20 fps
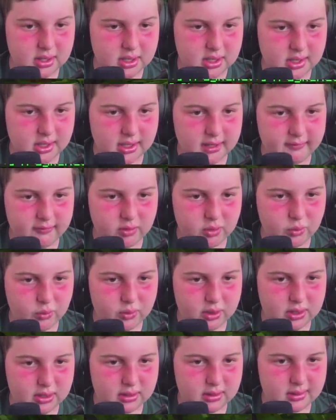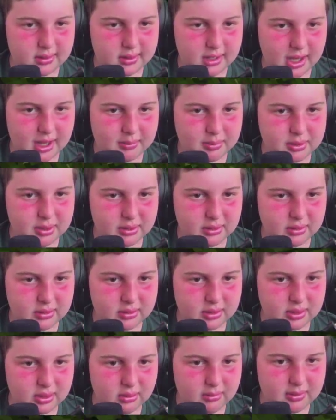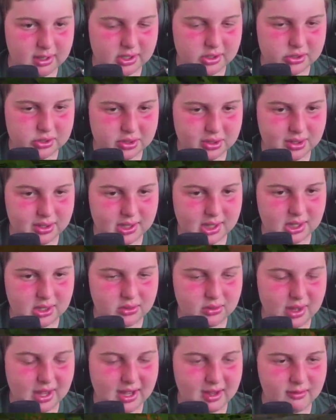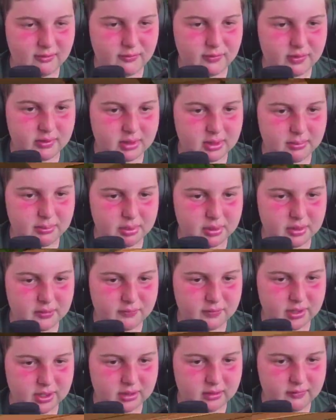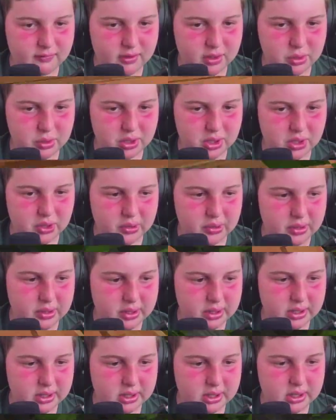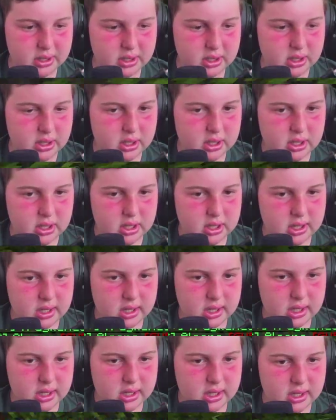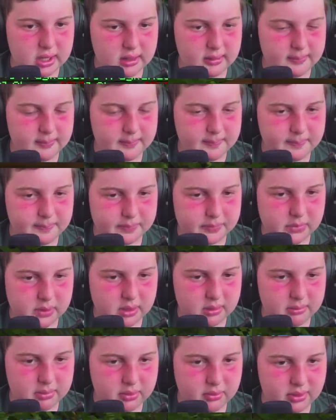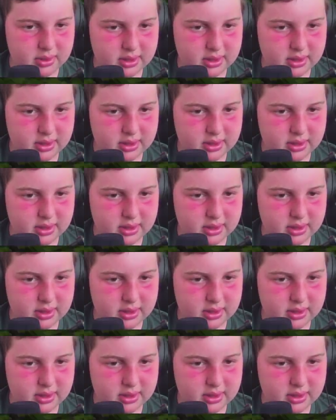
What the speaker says: give you one snap. They'll make sure that you have the perfect photo. But with